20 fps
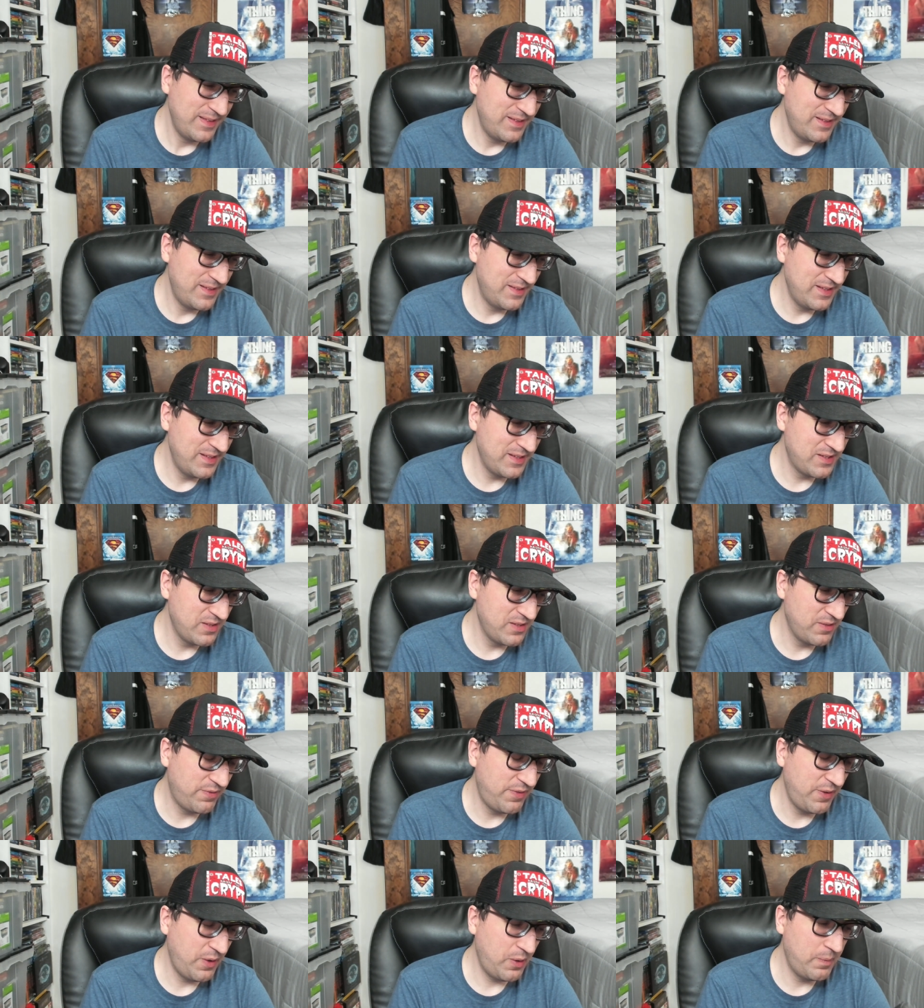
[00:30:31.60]
This is a
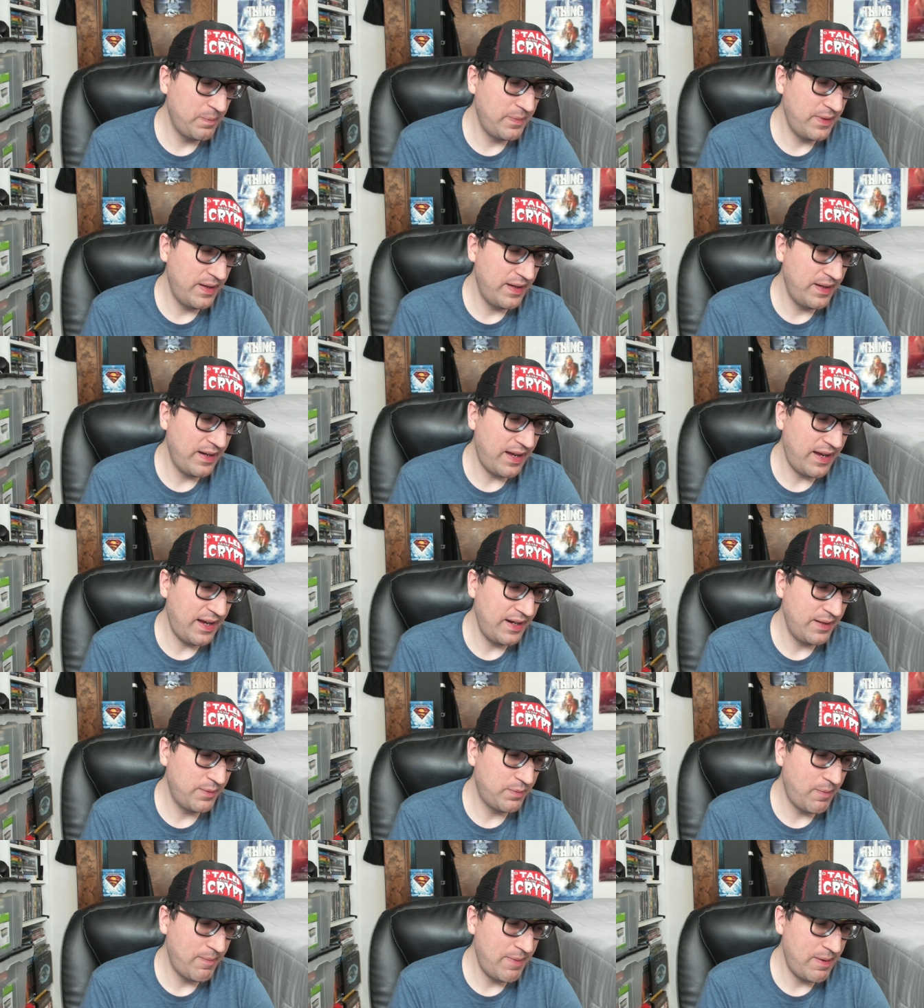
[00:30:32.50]
film that I
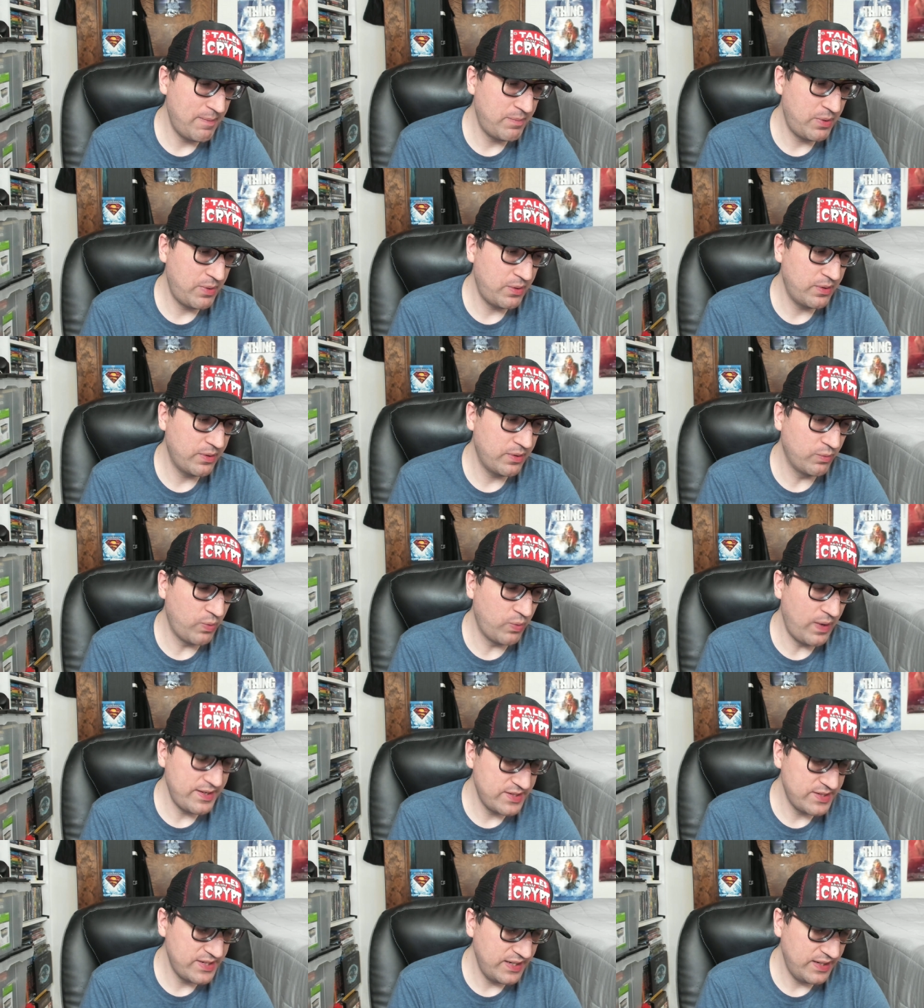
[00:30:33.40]
remember
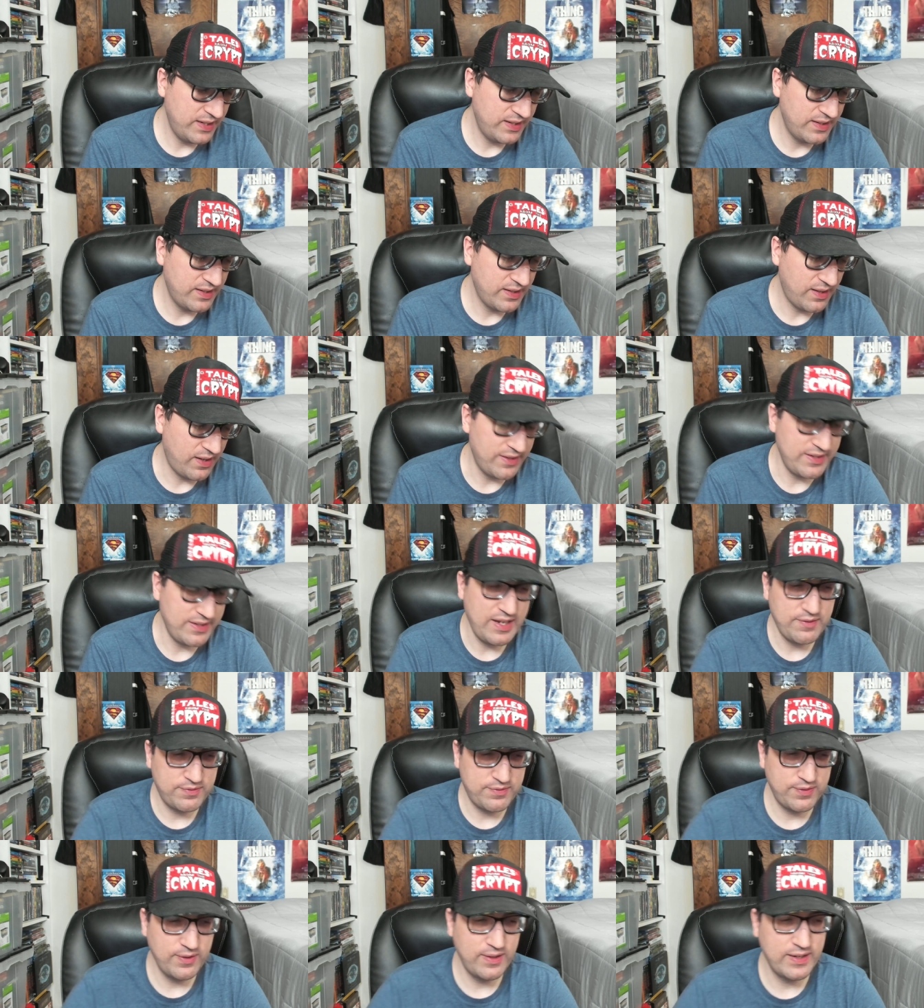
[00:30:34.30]
renting on
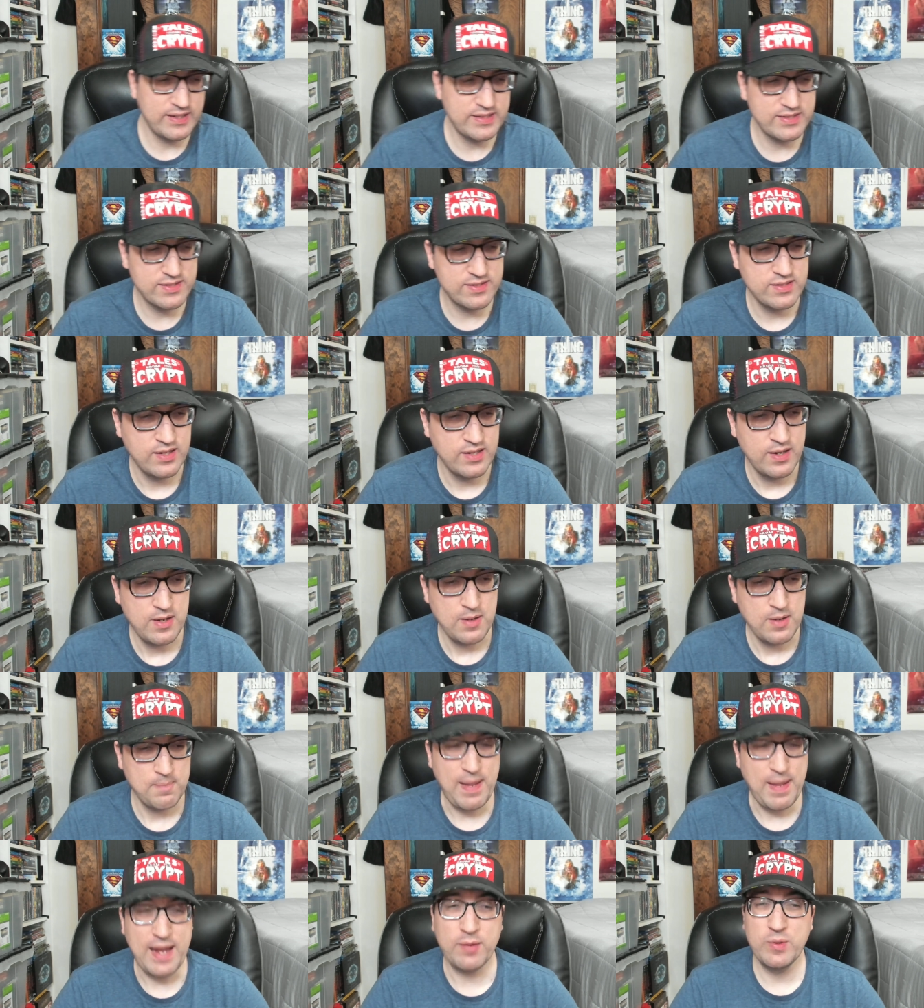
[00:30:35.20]
Netflix
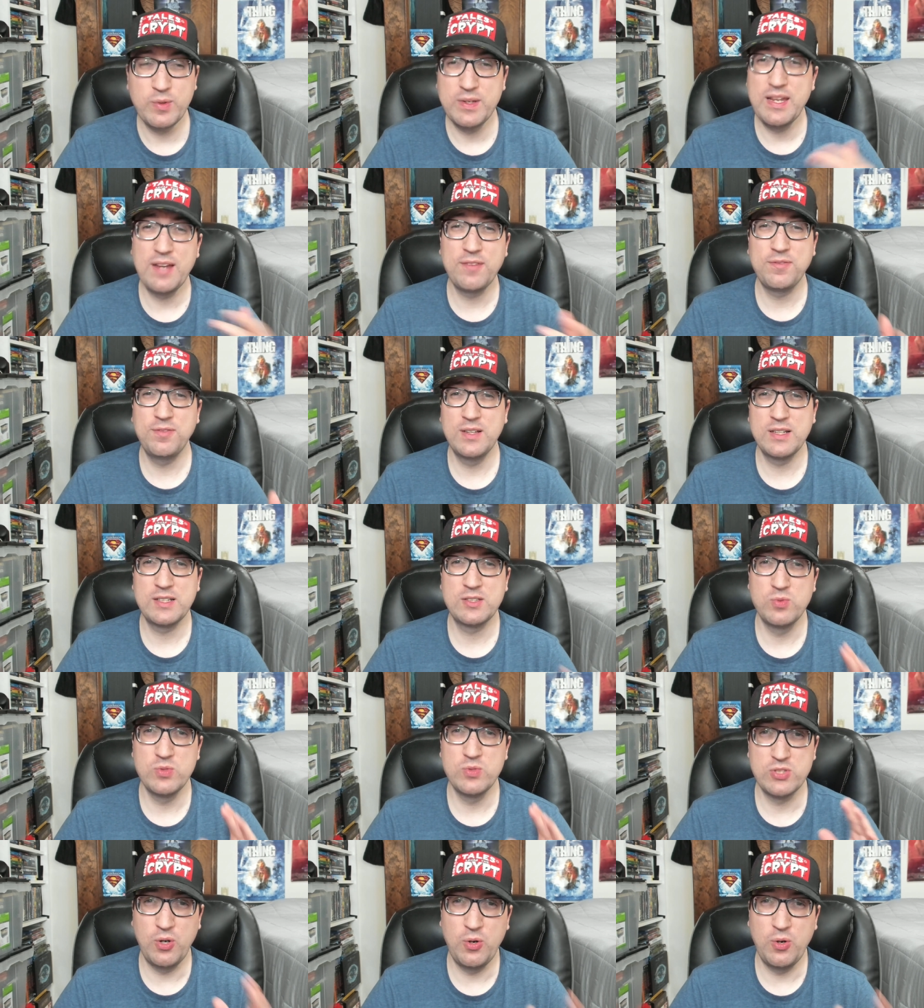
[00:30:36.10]
back when Netflix
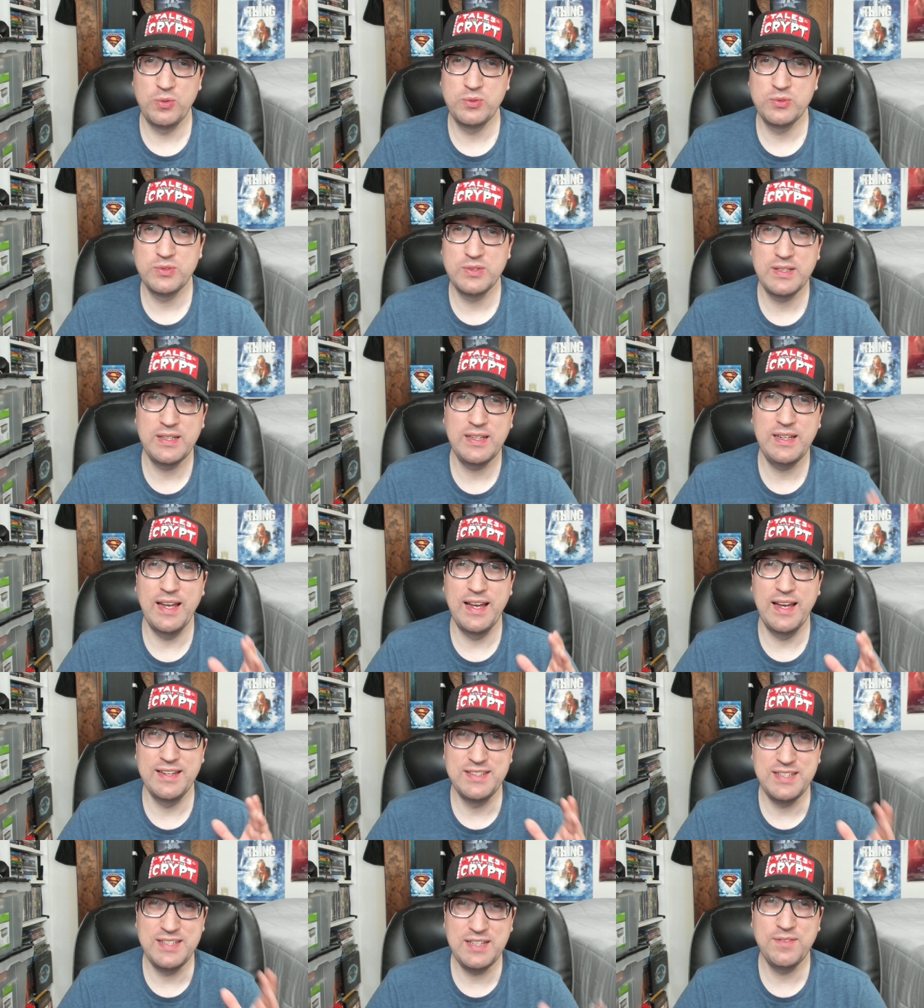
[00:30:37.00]
was only
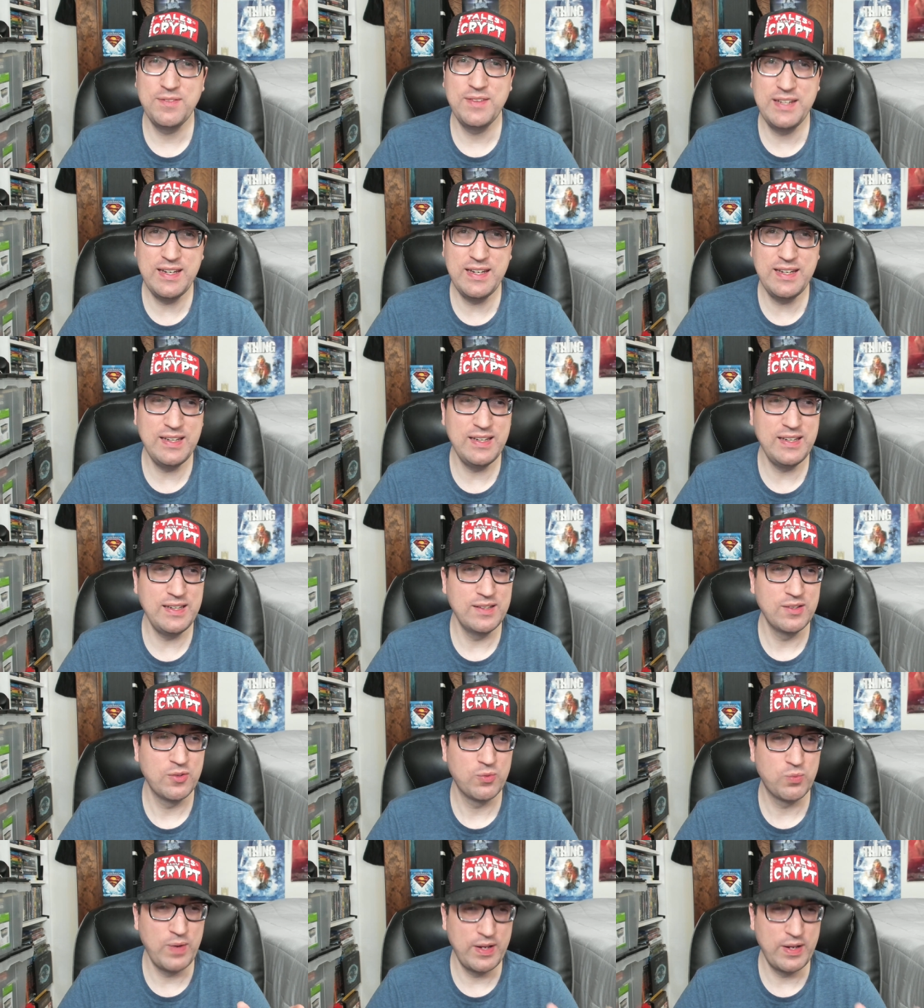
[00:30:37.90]
a DVD
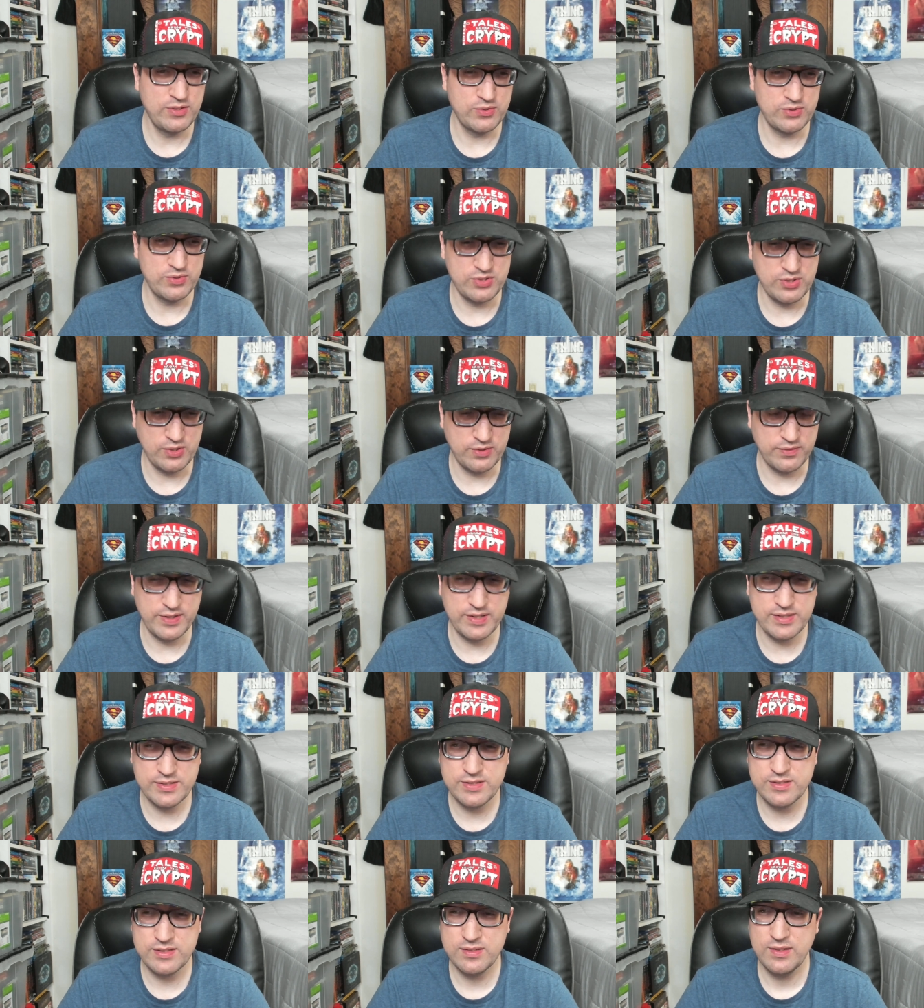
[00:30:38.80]
rental
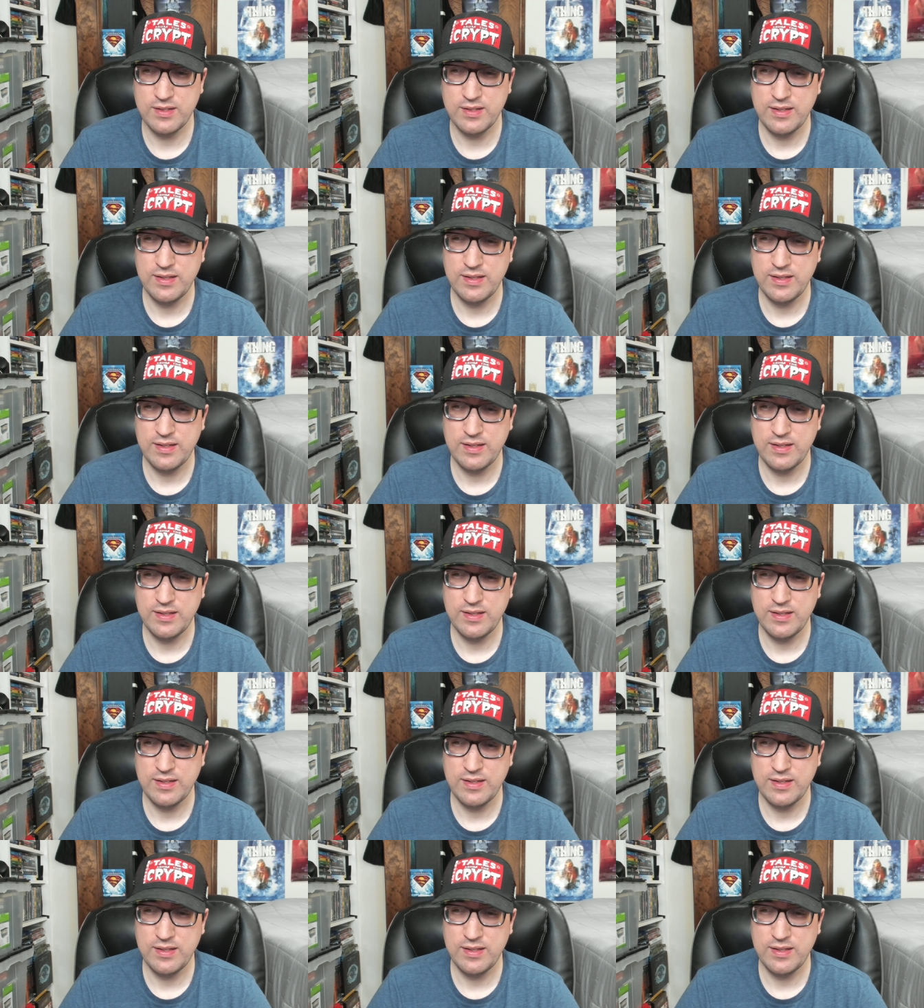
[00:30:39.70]
service.